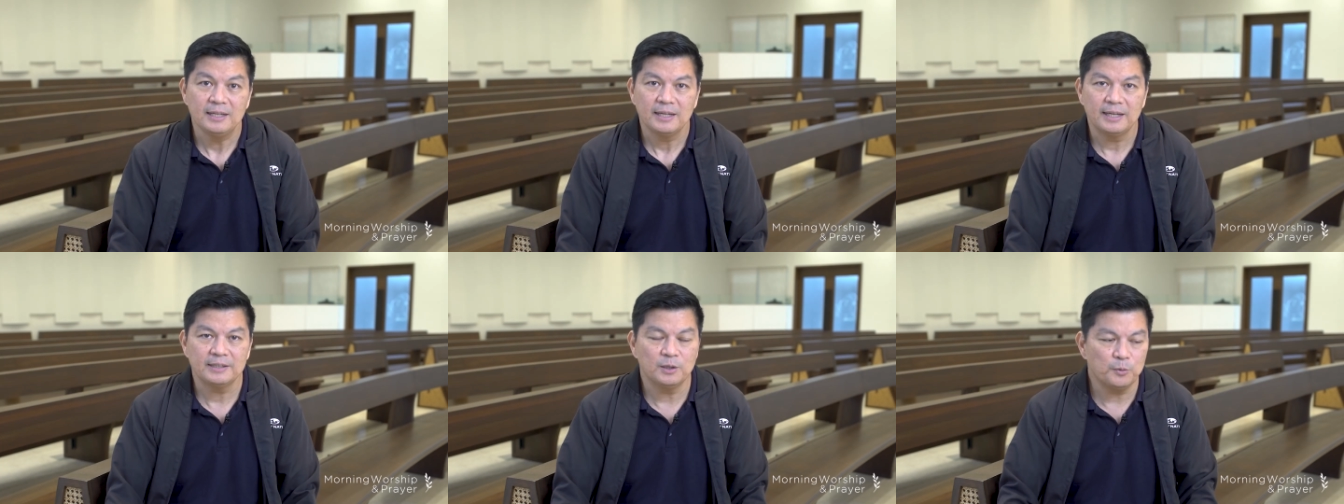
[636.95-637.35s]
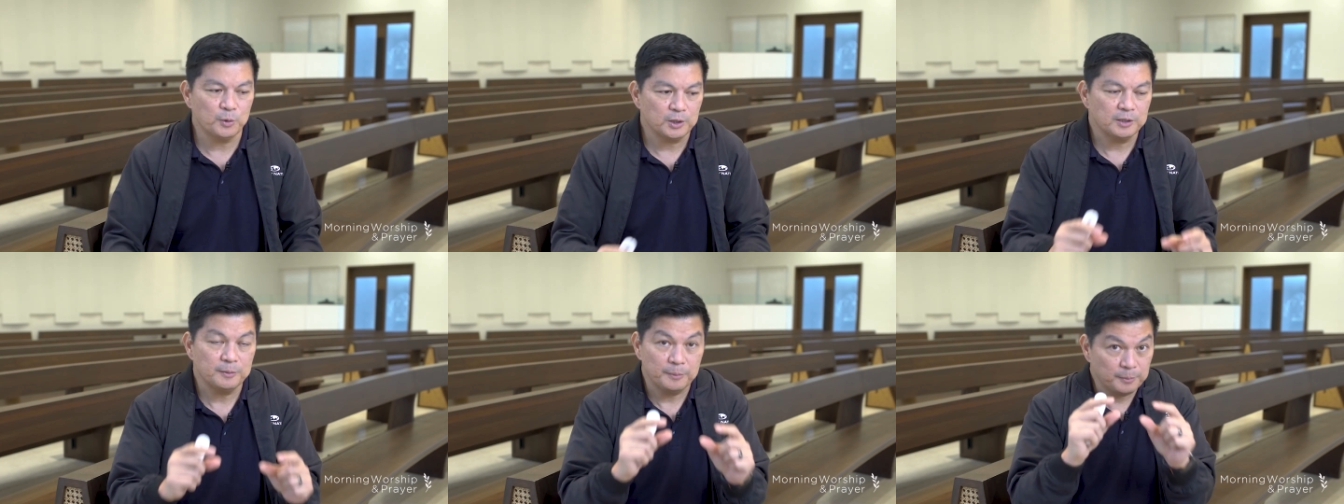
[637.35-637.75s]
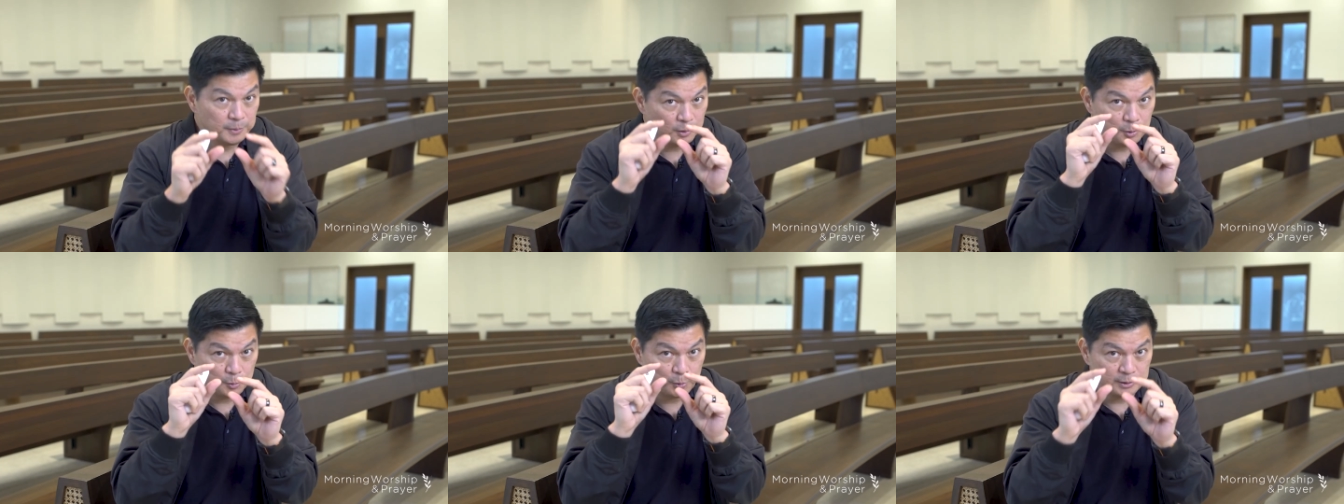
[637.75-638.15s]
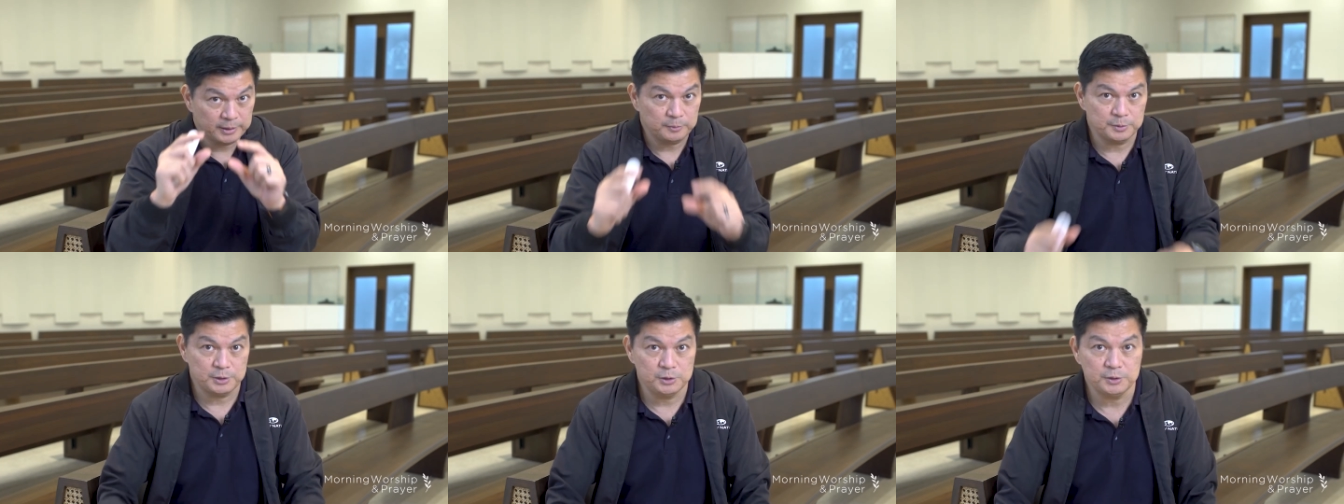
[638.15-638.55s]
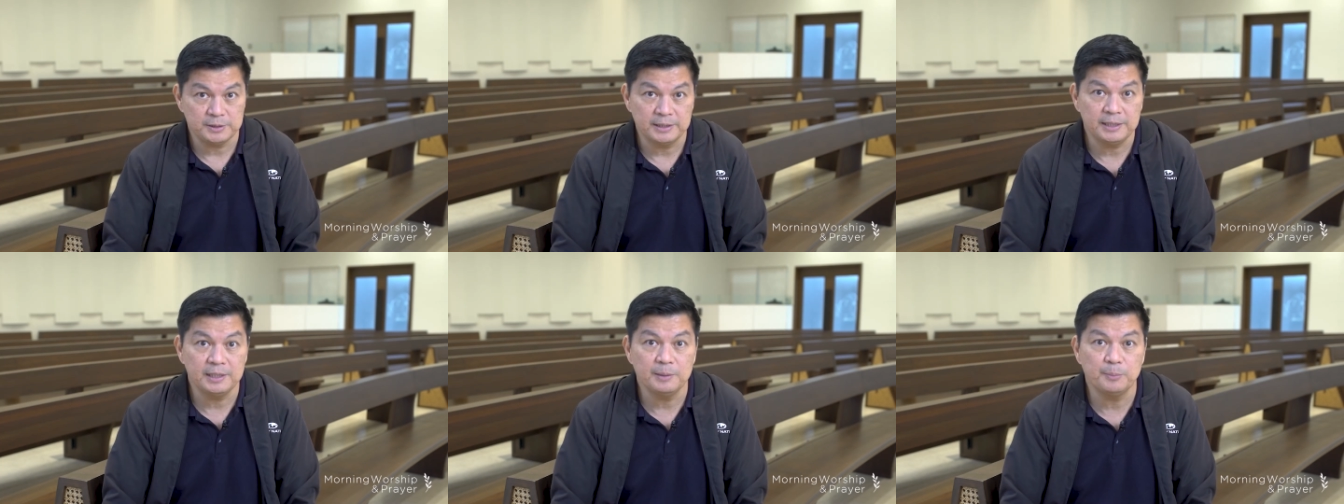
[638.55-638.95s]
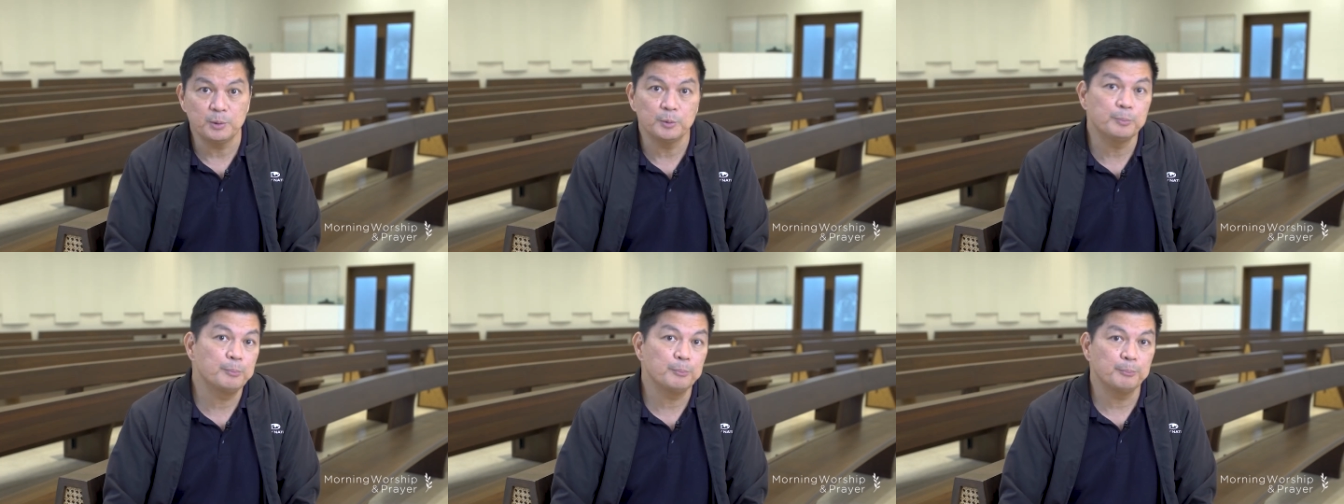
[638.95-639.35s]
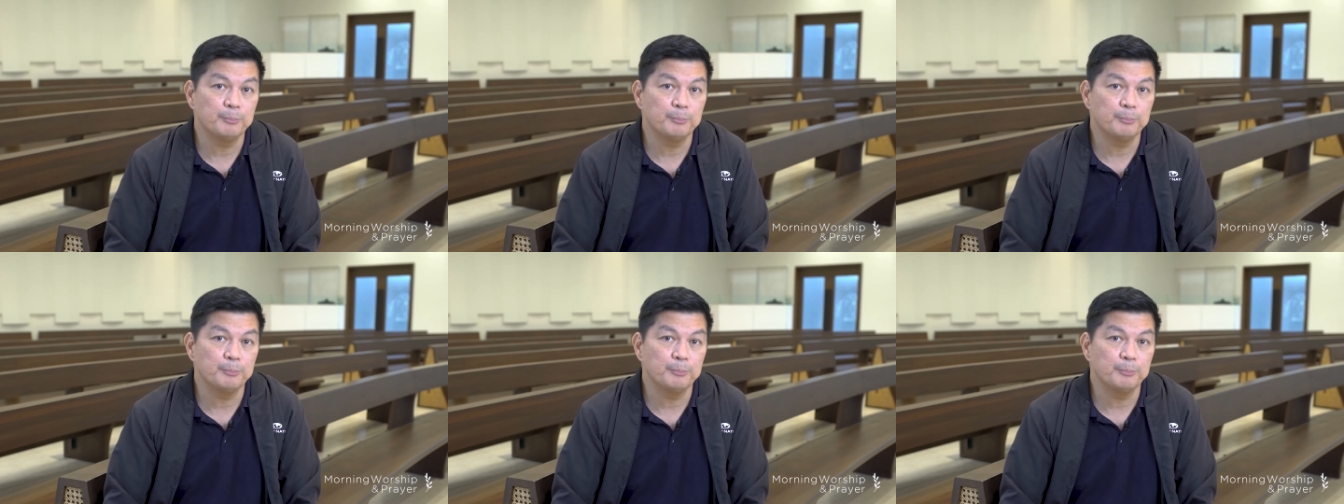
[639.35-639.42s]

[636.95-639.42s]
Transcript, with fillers: And the word, the word that was used in Hebrew